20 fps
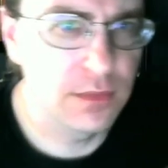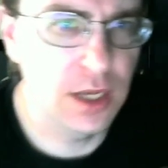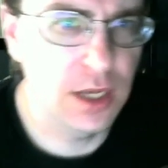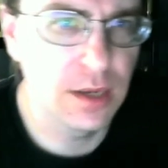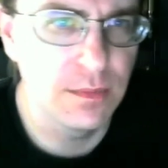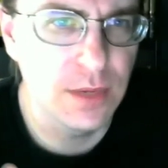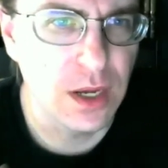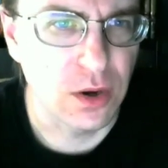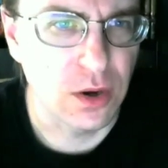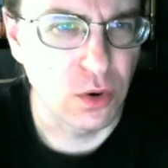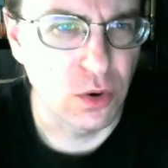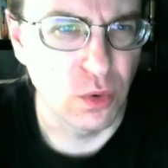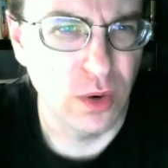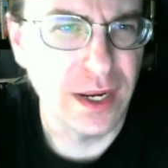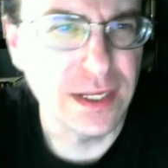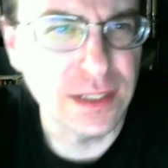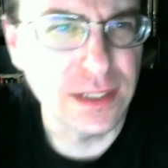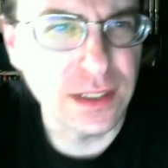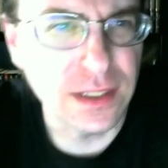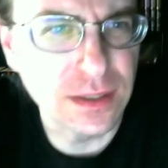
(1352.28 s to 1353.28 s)
I'm not
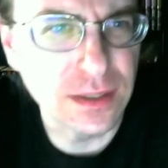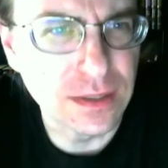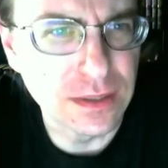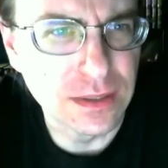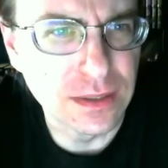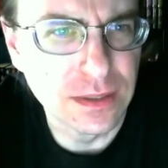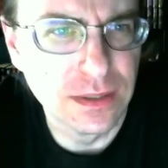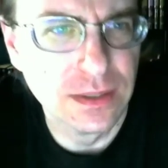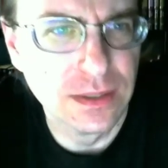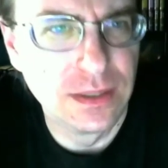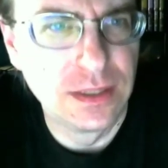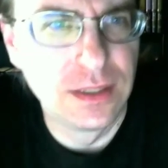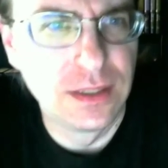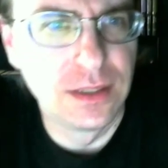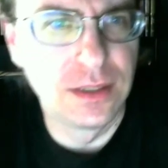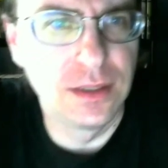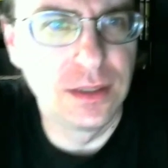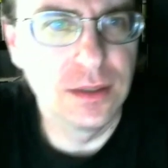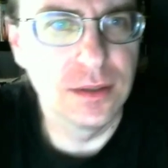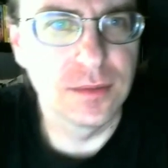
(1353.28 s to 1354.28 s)
crazy.
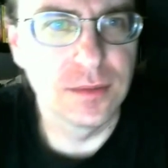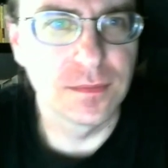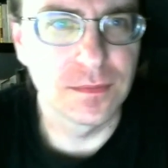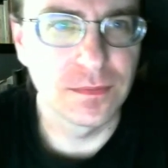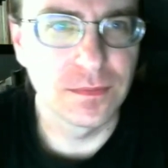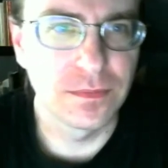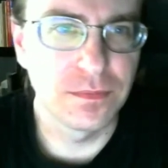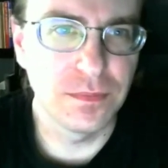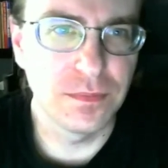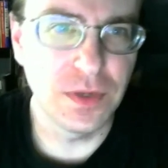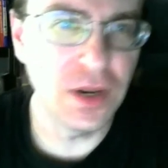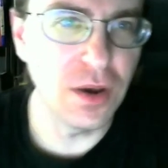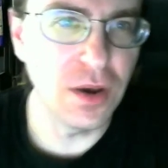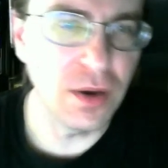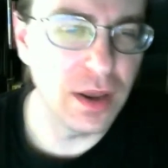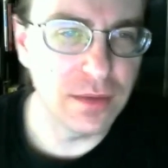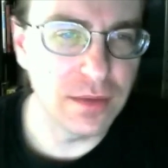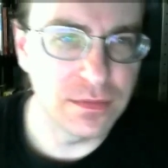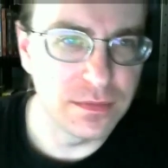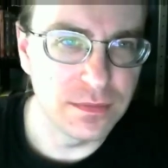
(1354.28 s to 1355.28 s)
But no,
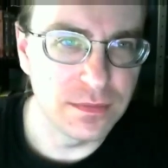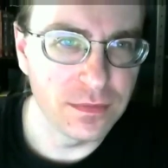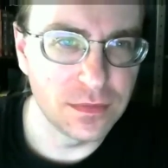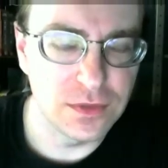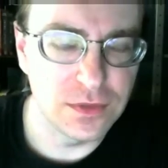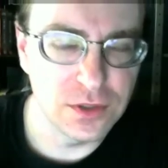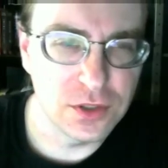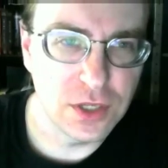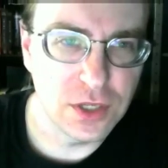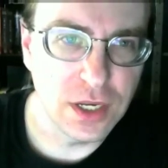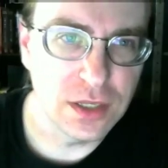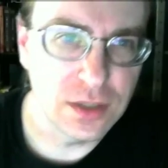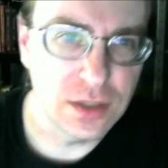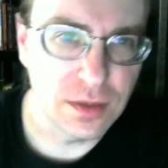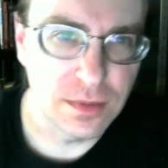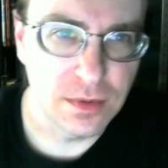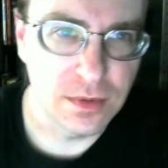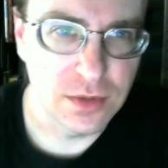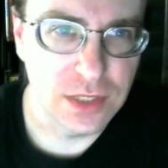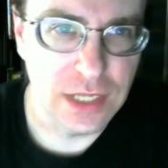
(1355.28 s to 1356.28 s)
I have shades
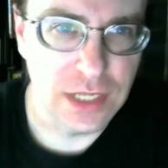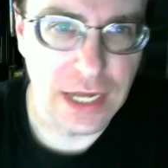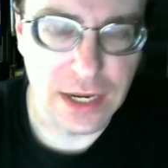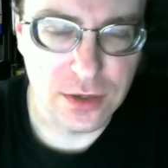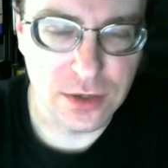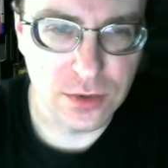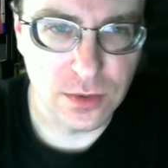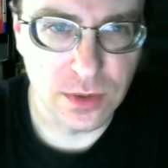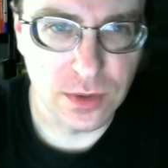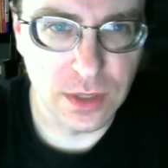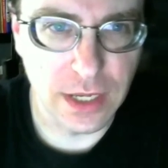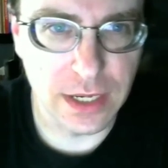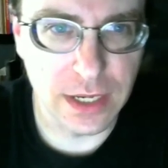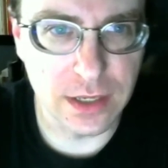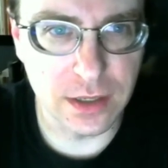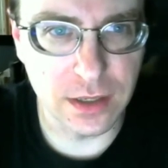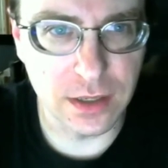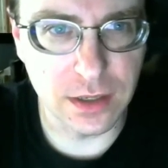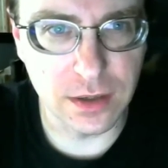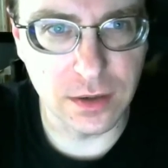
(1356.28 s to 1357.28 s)
up. There's natural light
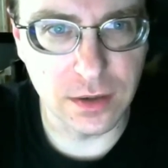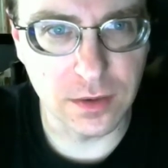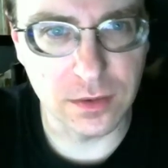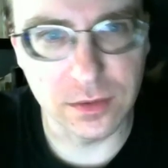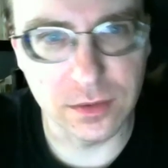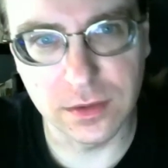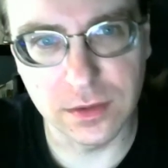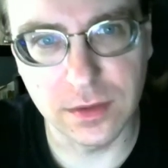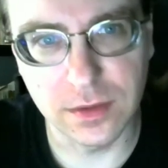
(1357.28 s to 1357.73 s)
in here.